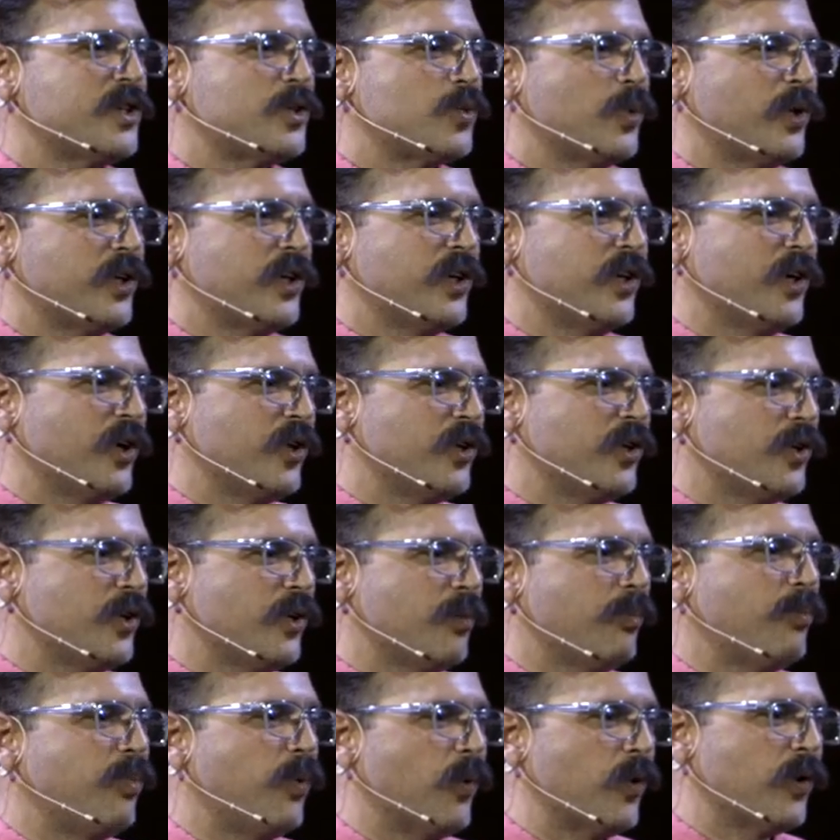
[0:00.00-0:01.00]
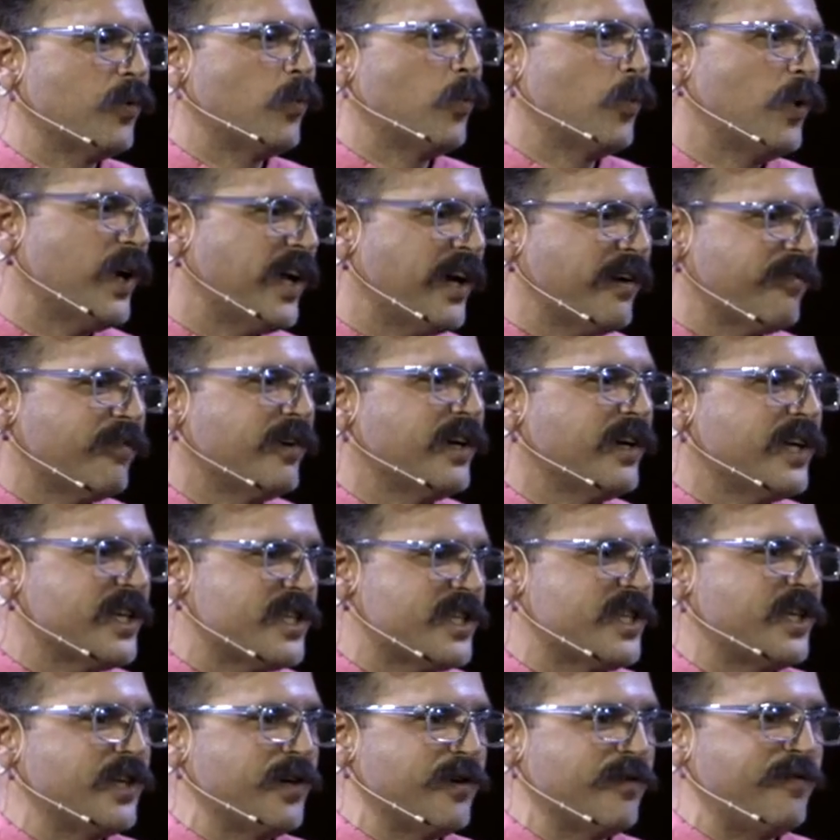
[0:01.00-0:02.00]
we just want you to know you're important. Whatever it
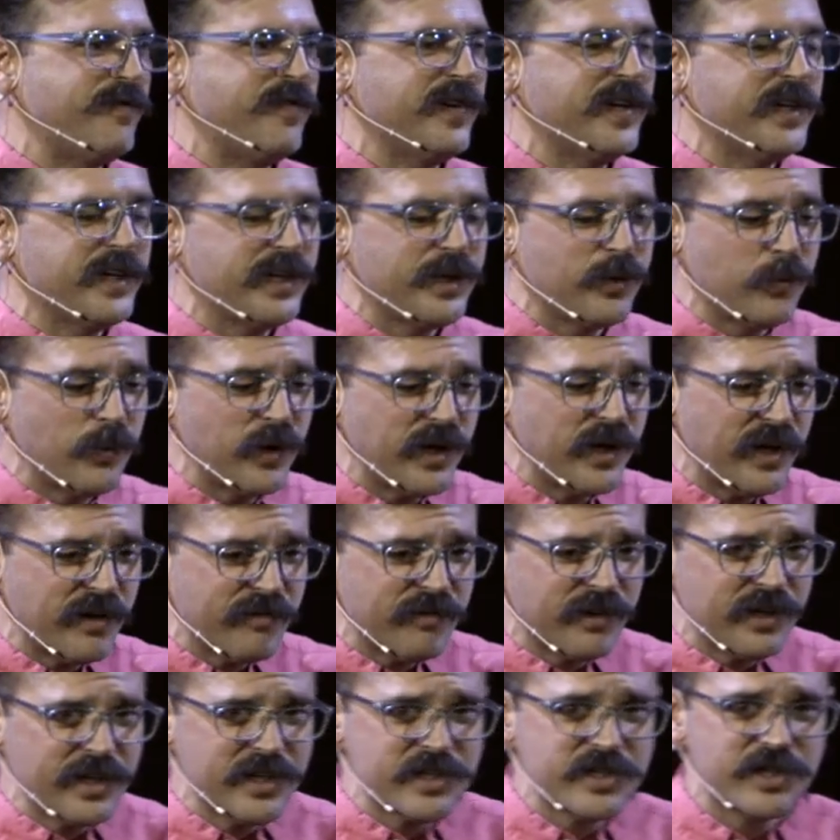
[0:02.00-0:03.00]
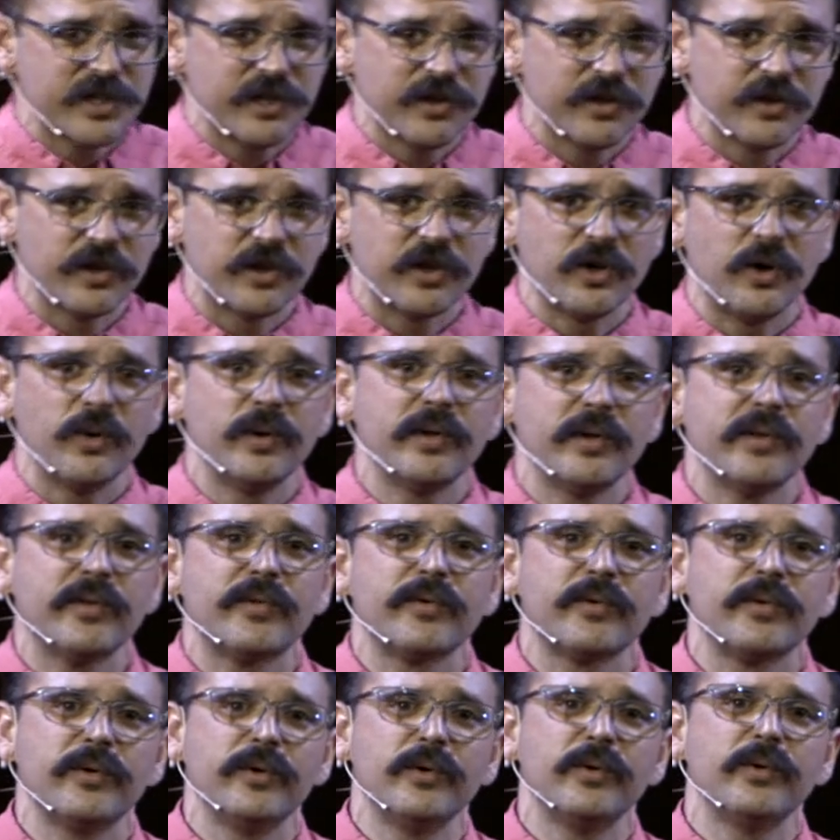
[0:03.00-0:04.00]
is that you're feeling, whatever it is that you're
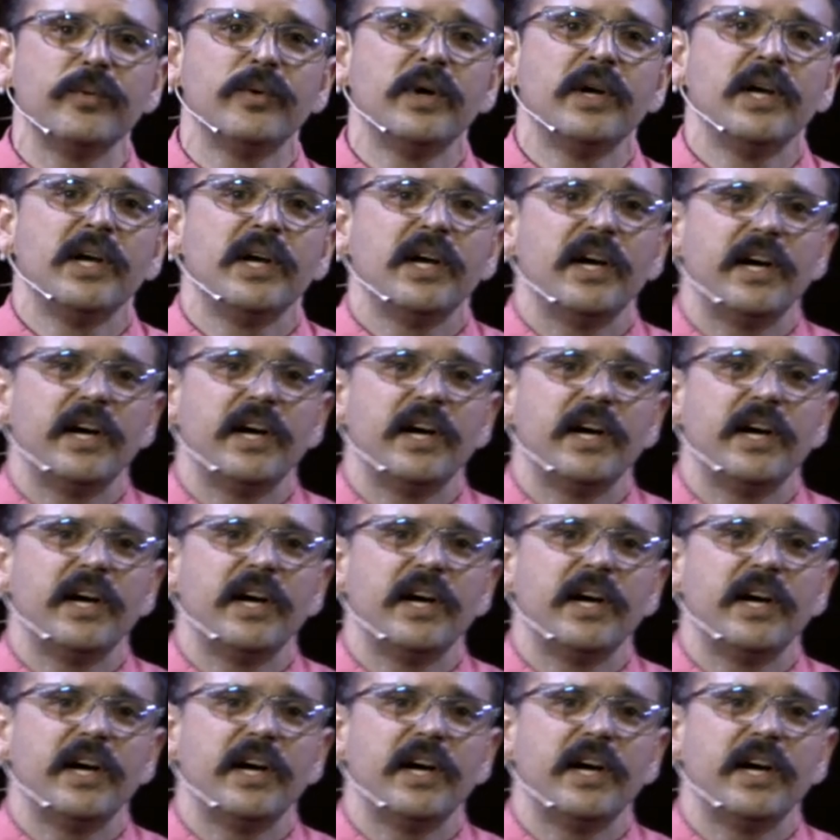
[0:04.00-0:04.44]
going through